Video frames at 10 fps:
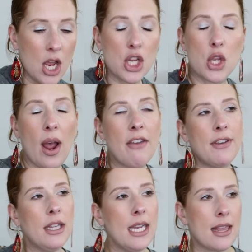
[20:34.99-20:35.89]
So I
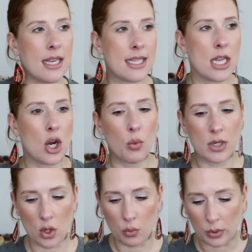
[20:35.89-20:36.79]
feel like this year
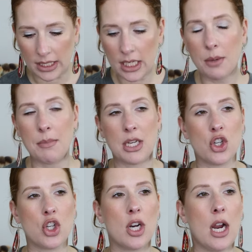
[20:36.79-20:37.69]
was a really good
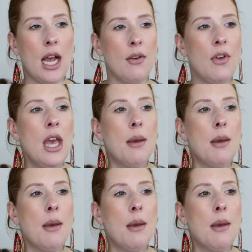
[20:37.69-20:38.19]
mixture of